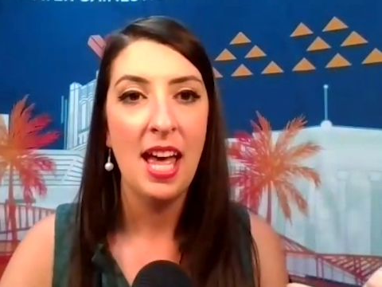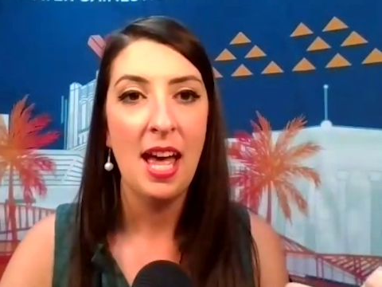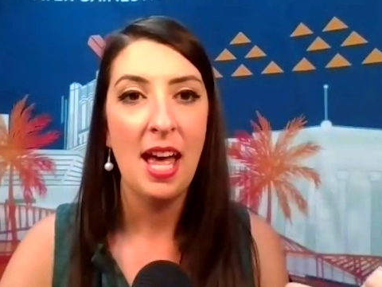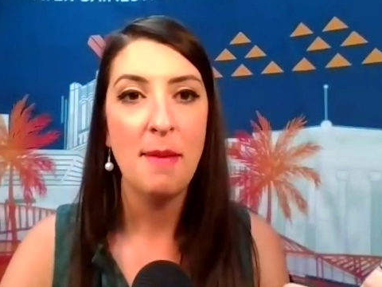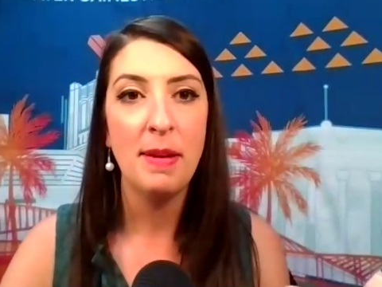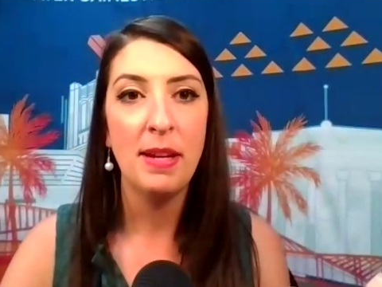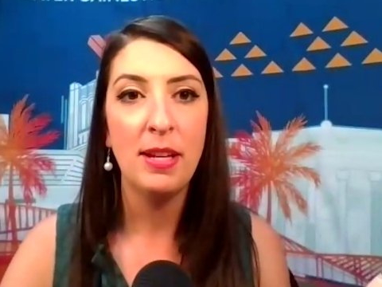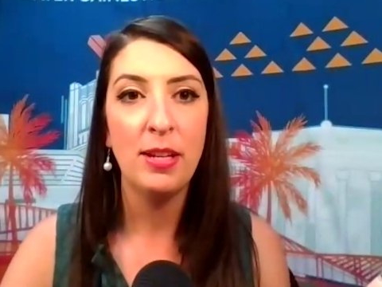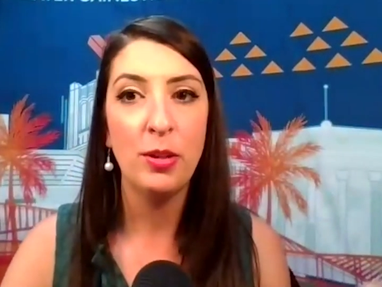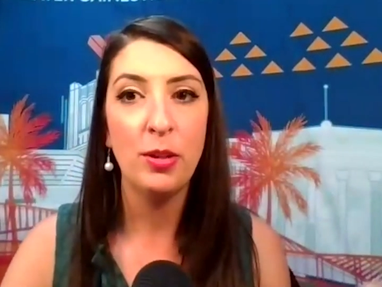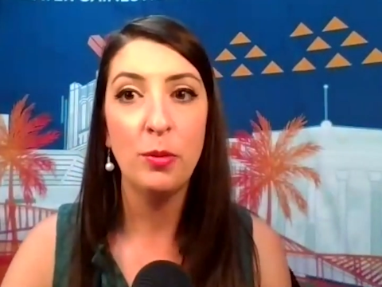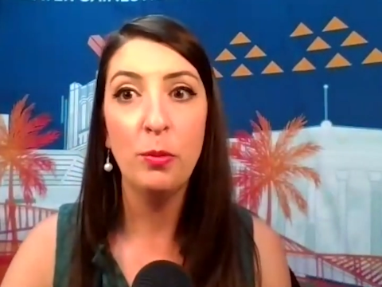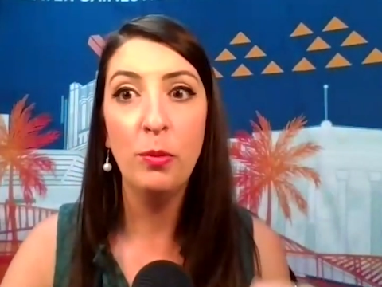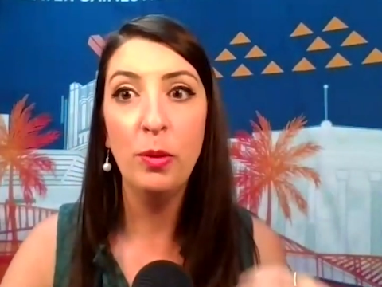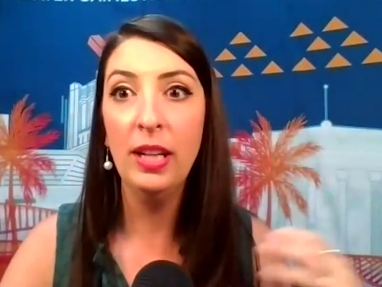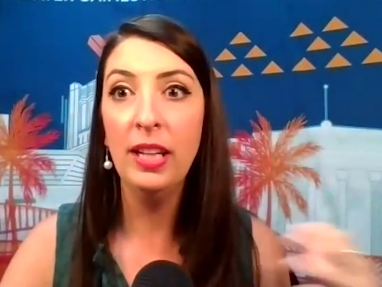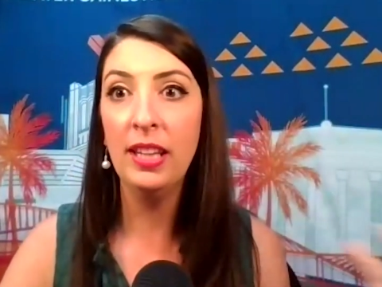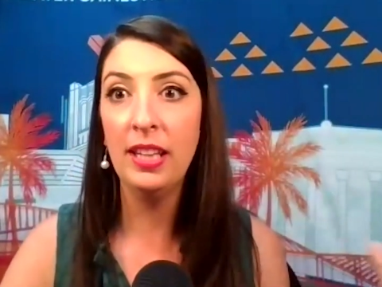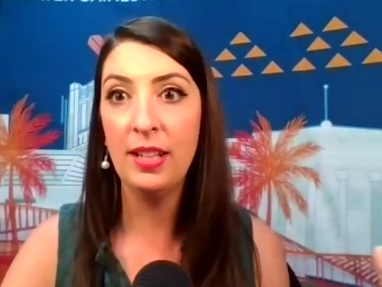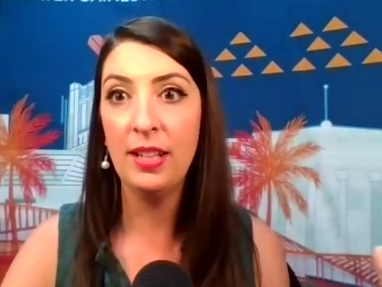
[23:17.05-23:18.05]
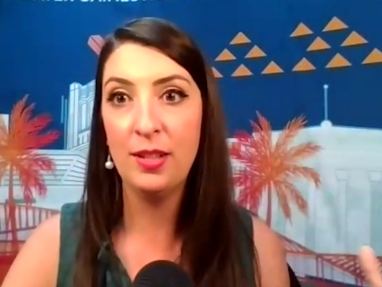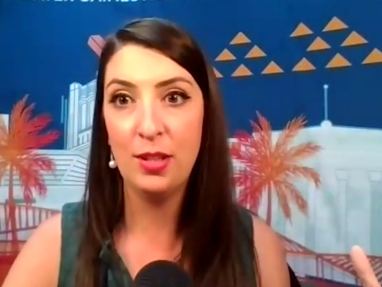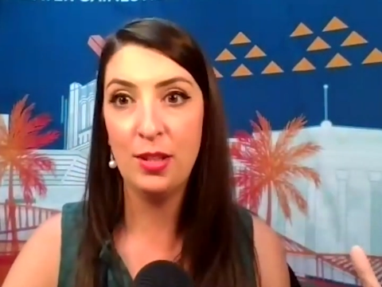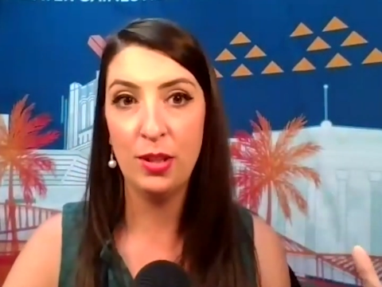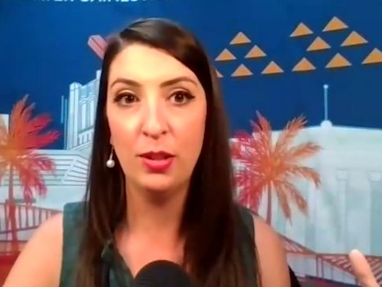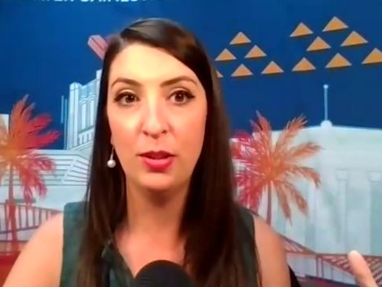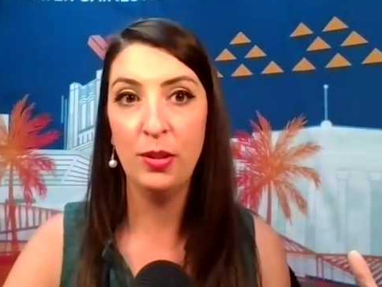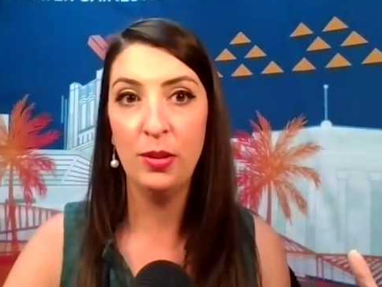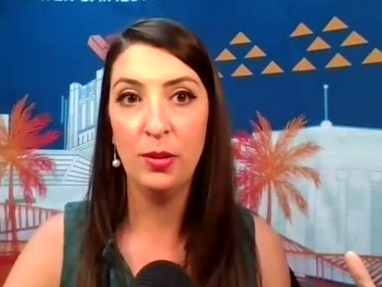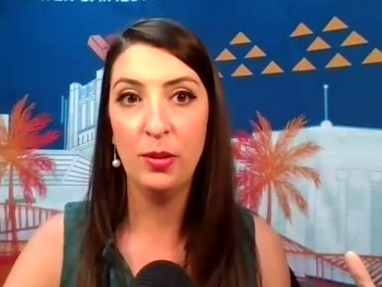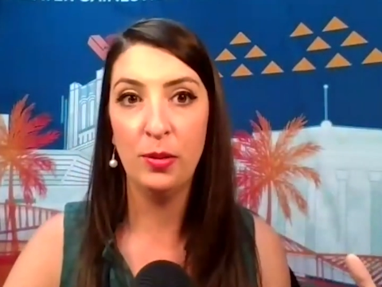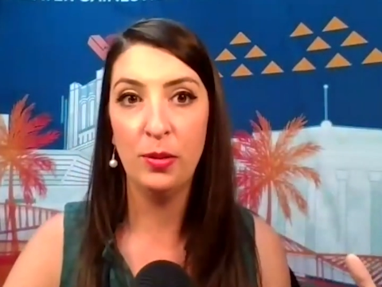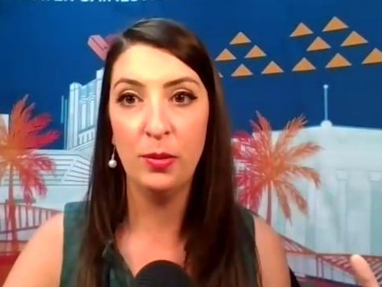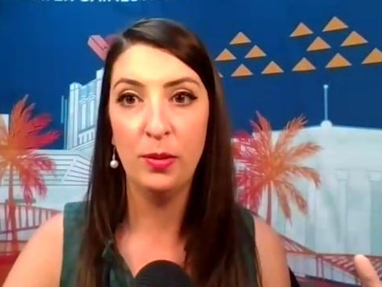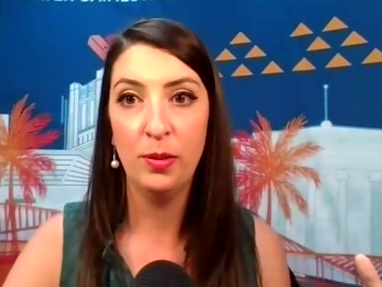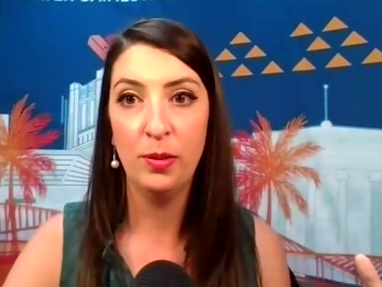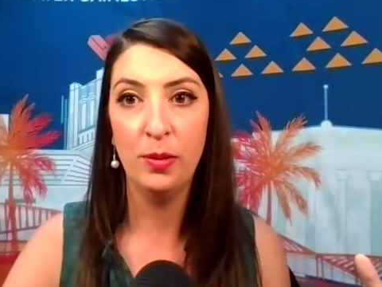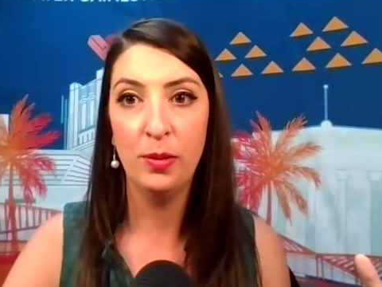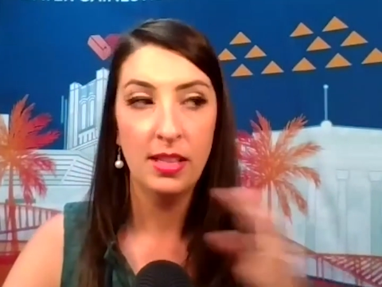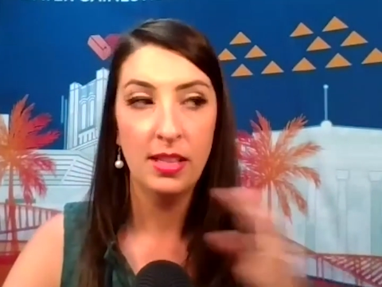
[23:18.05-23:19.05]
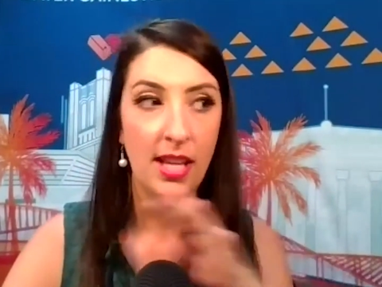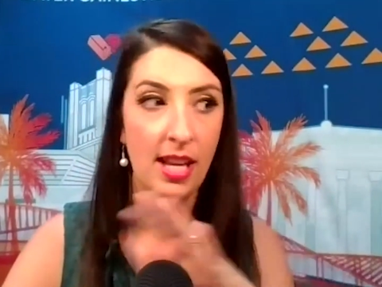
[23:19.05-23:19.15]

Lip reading: I mean, you really do